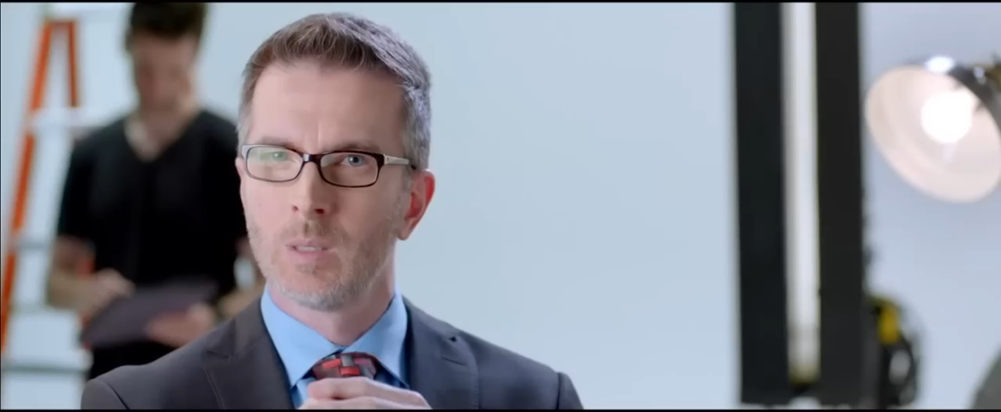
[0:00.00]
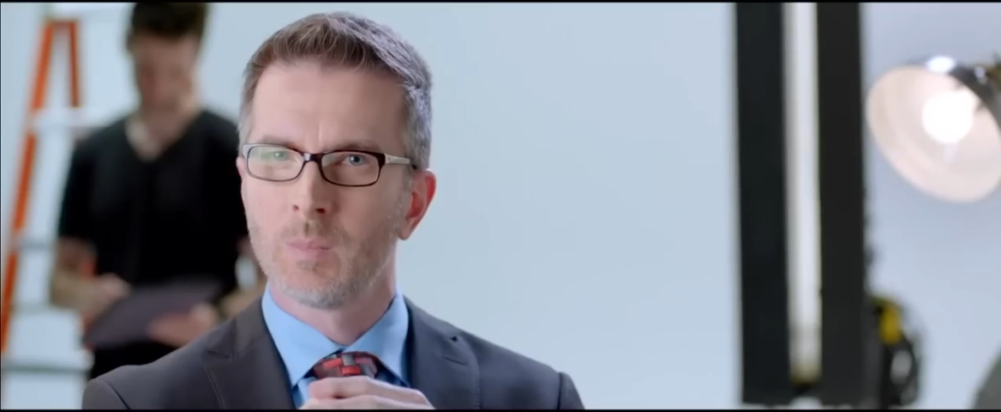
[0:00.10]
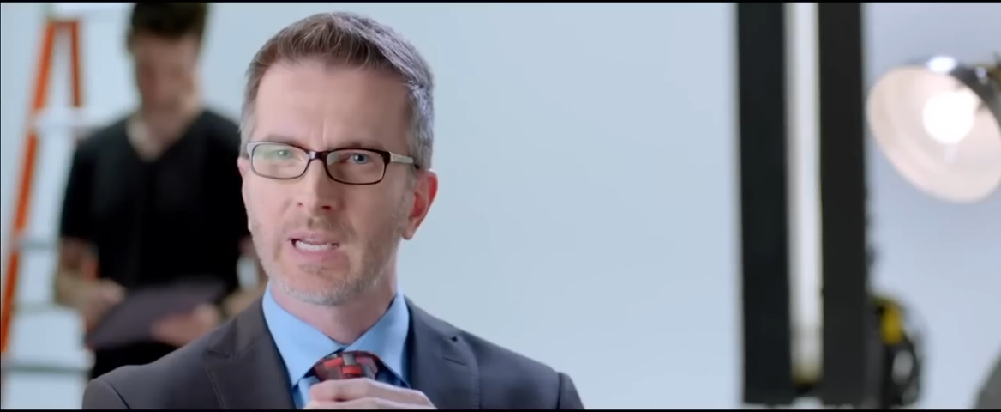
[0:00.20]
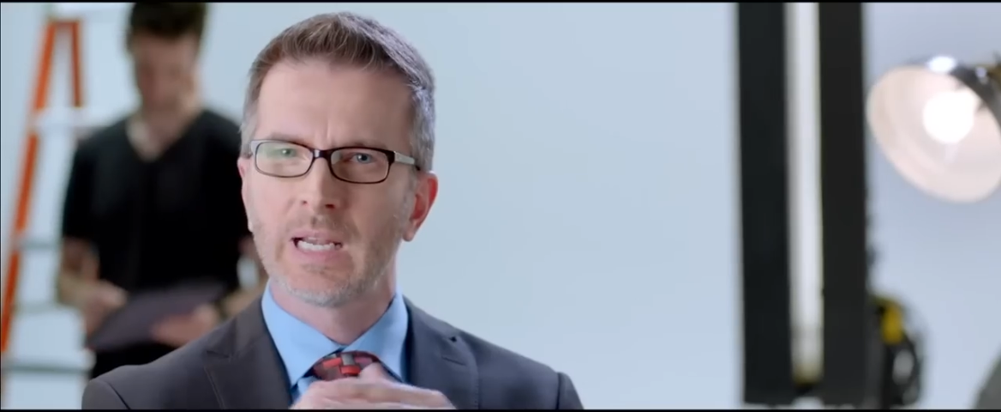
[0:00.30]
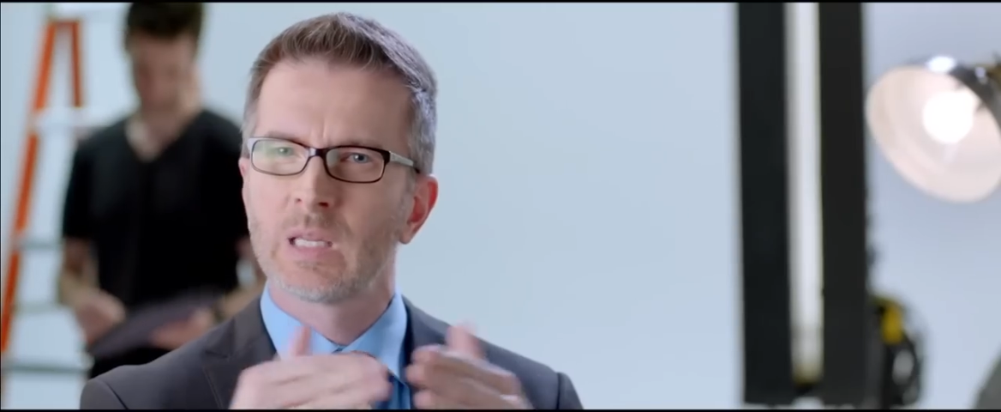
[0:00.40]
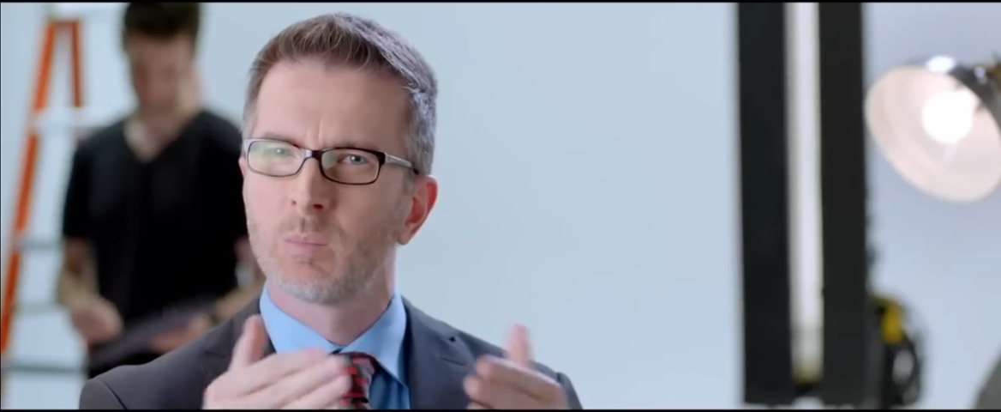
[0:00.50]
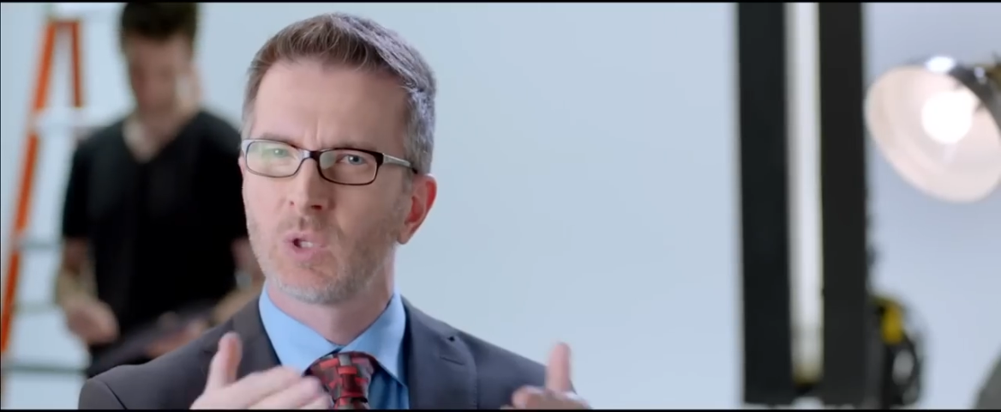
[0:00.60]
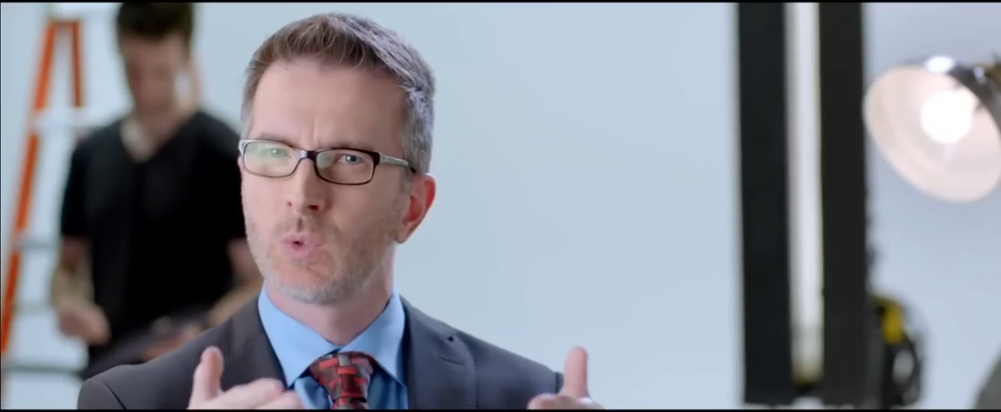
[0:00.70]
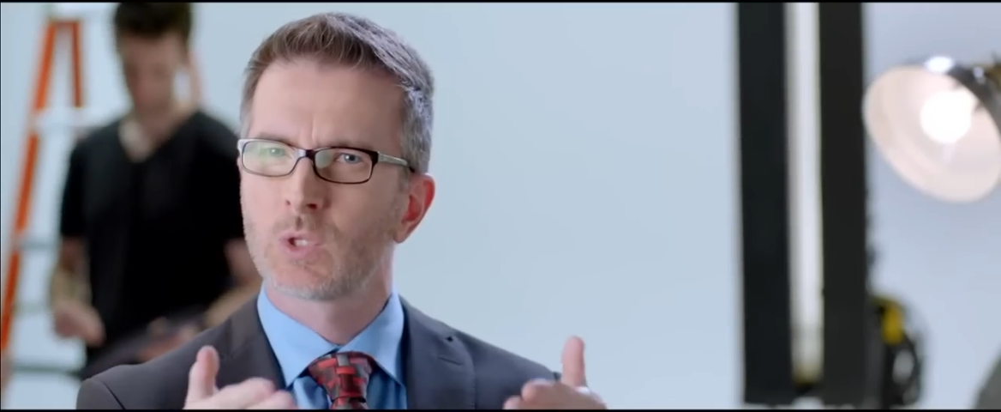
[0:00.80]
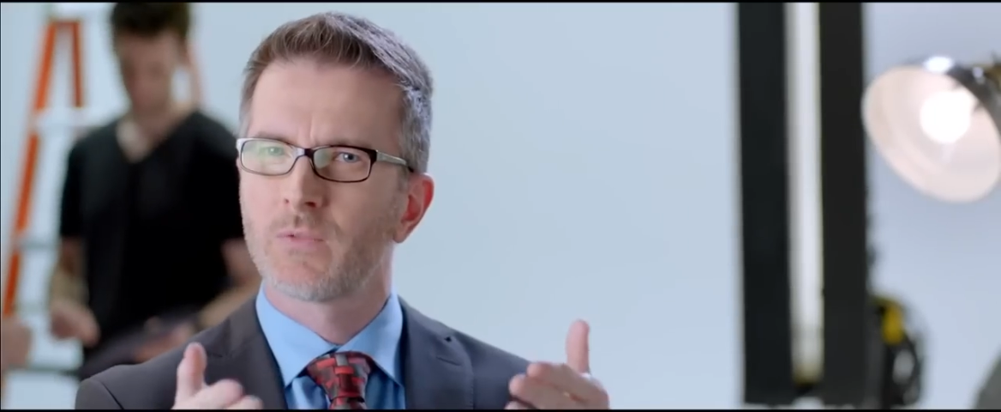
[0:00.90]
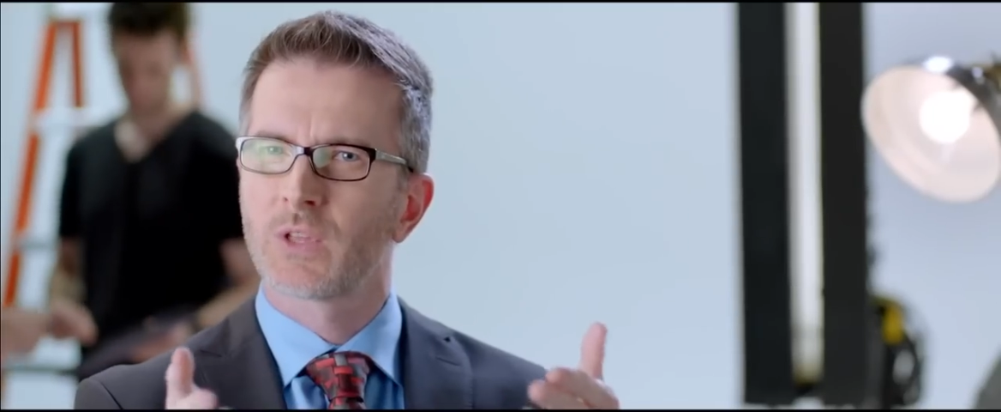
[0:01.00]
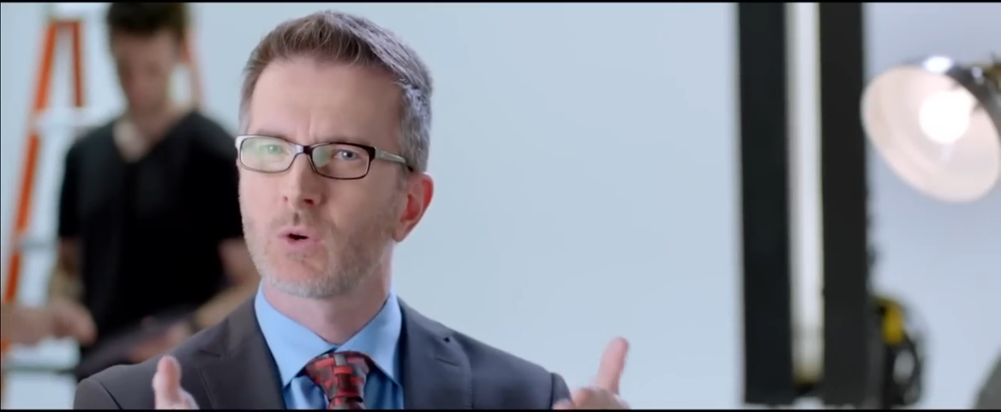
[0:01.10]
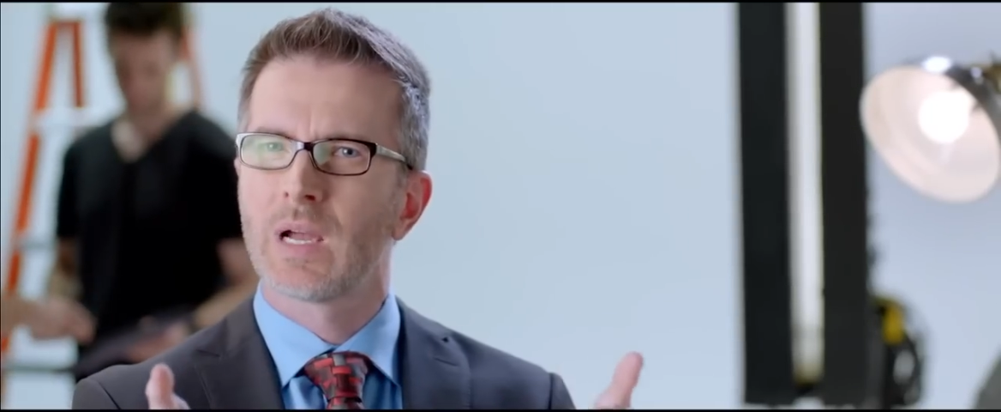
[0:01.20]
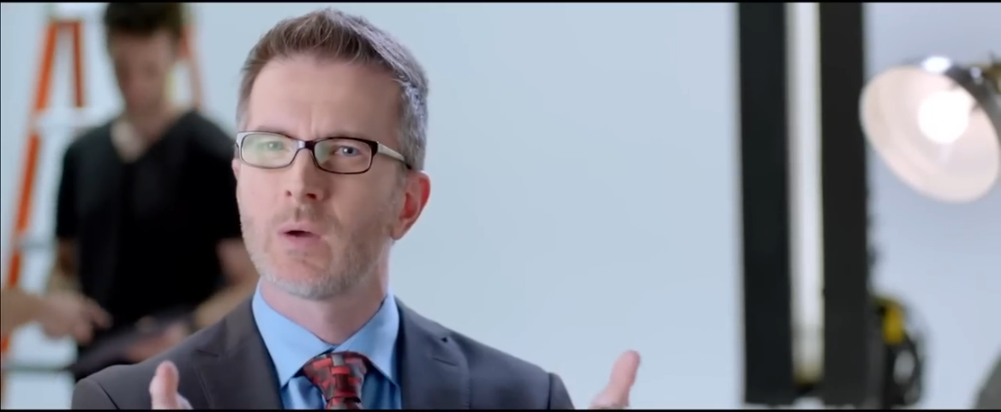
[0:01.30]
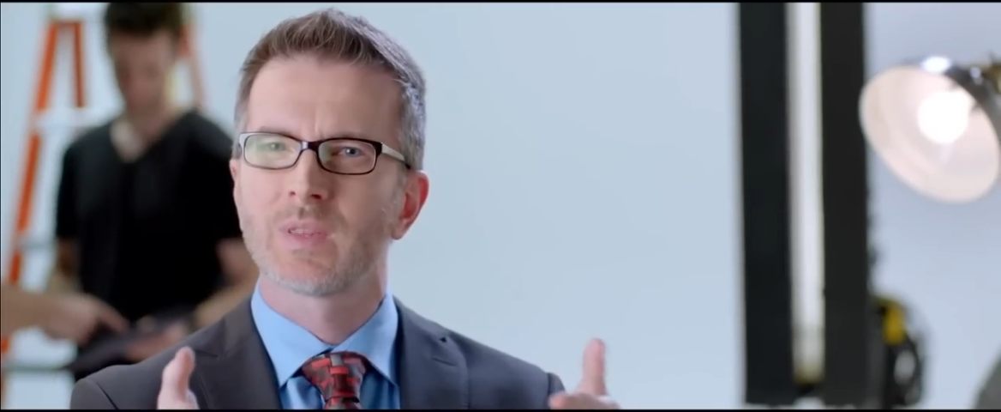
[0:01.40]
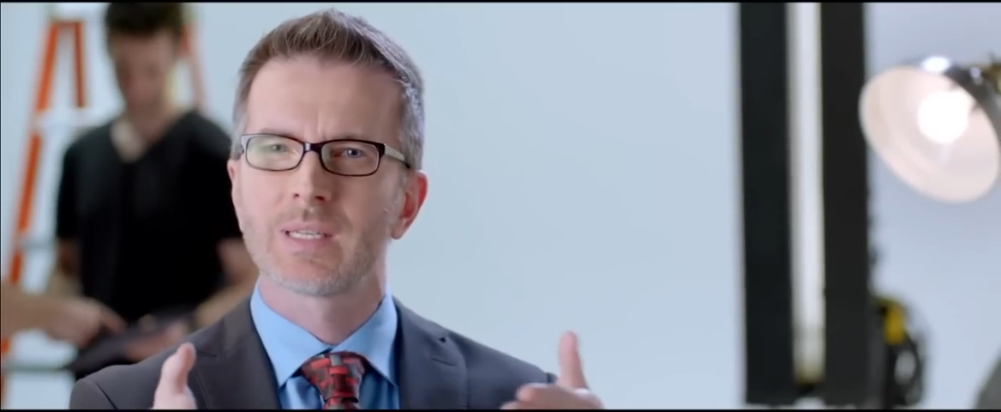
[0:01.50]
But getting the balloons off the ground